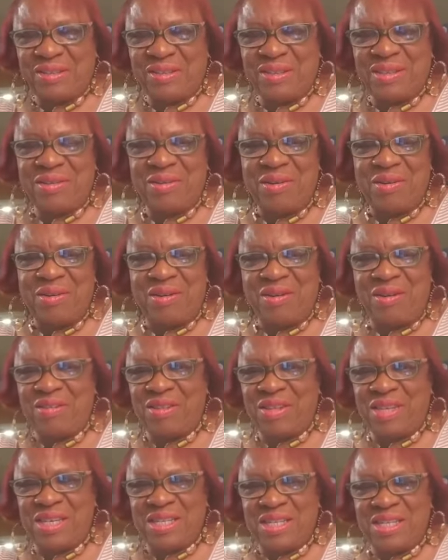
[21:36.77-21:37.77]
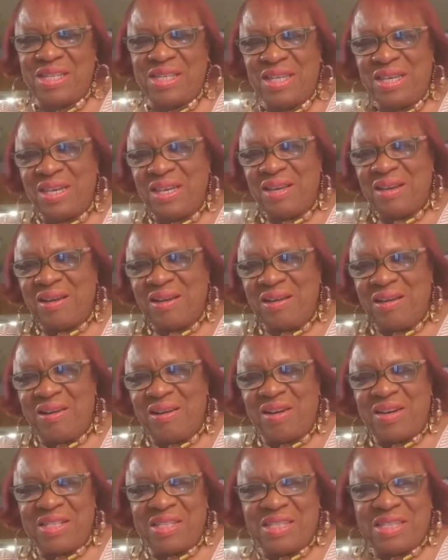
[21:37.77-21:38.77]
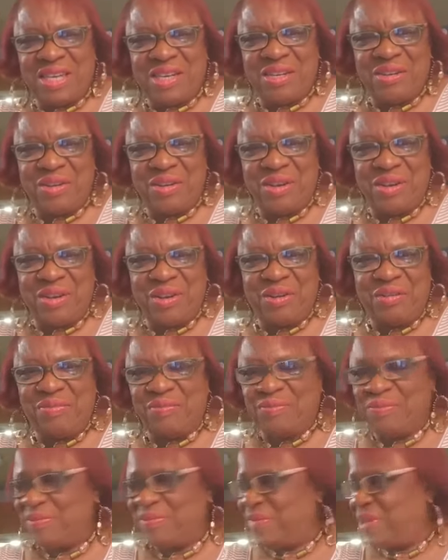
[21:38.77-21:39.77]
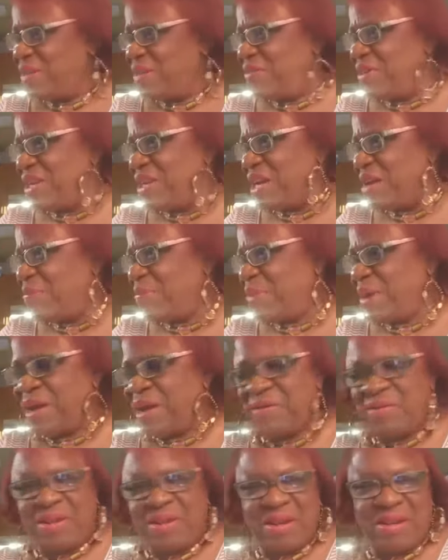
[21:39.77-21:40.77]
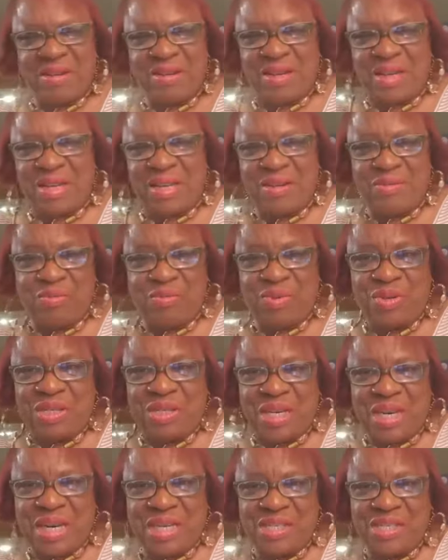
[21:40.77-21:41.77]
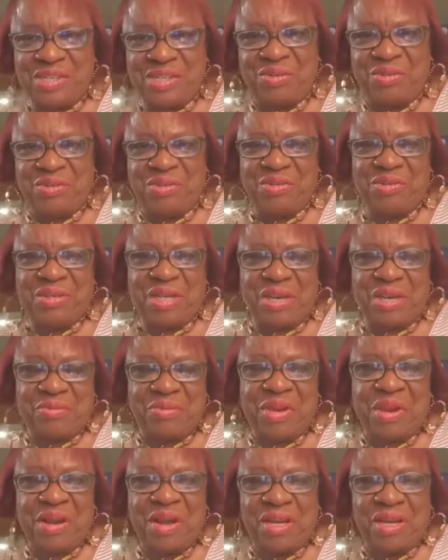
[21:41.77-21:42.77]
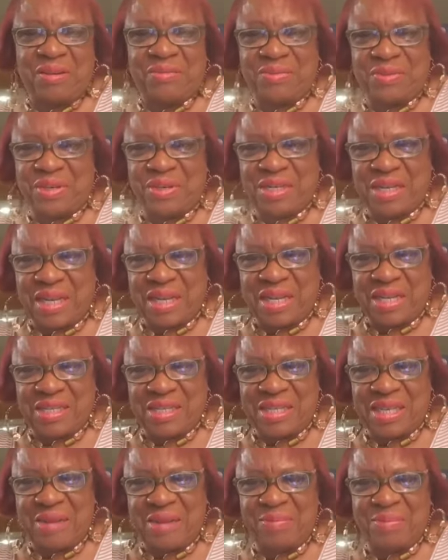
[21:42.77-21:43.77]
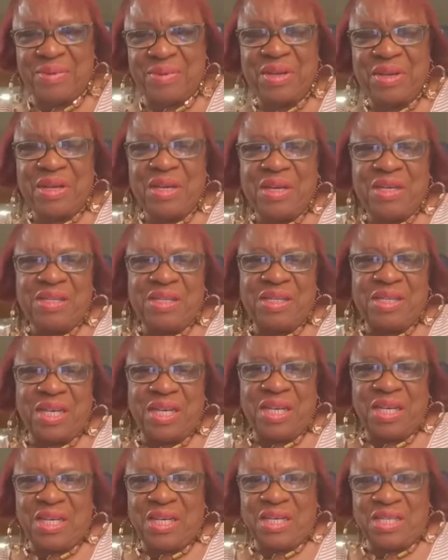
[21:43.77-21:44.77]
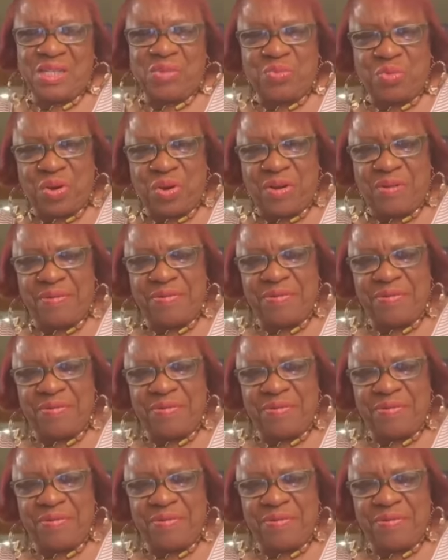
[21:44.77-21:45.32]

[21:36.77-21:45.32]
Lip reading: So all these artists that you hear, even in our background, and the one that I showed you, like Rihanna, for an example, she is worth